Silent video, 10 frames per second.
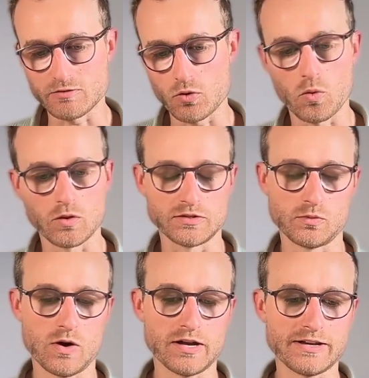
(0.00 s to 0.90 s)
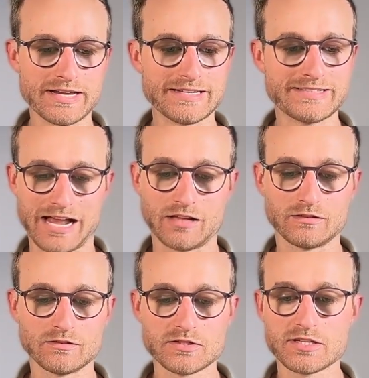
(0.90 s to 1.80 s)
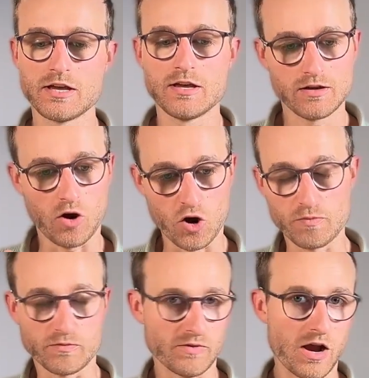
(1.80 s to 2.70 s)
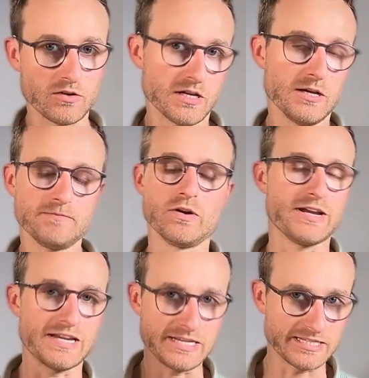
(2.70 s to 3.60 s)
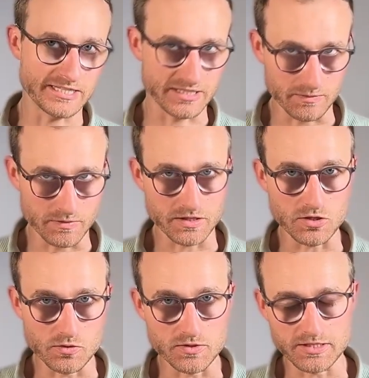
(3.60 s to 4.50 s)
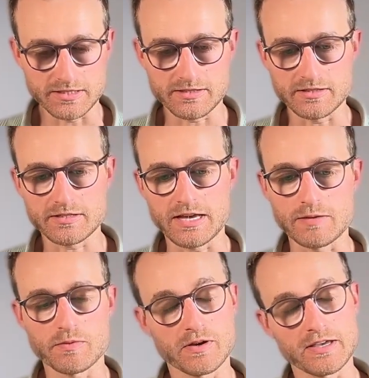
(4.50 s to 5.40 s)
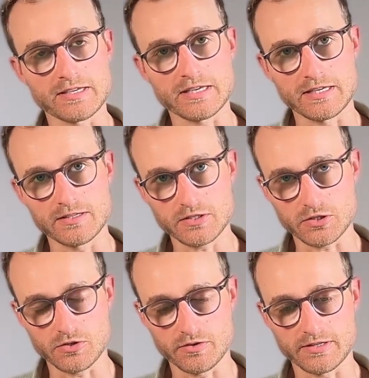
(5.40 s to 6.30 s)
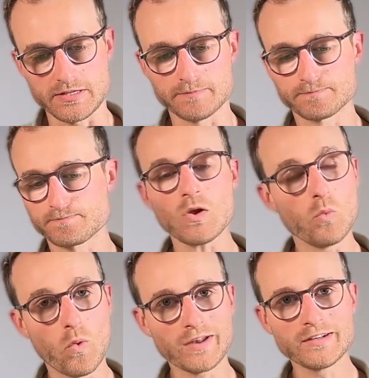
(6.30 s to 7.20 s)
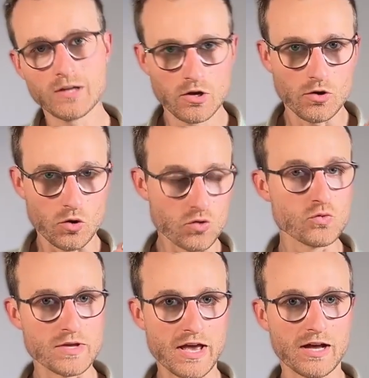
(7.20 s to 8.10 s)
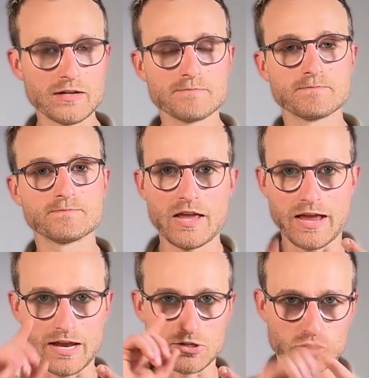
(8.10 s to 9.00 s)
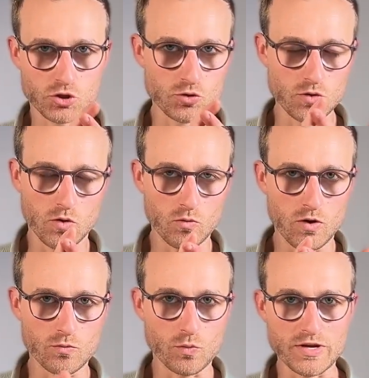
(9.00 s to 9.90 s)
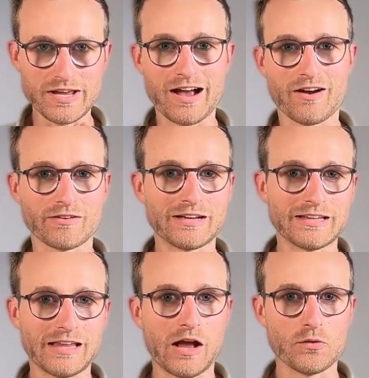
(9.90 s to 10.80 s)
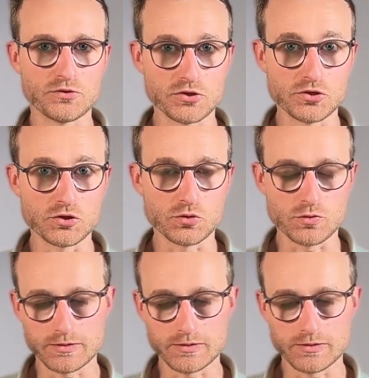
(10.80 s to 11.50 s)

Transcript: of all in one. It tells OpenRouter or any system that uses this API key security, one, who we are, and two, what we are allowed to do.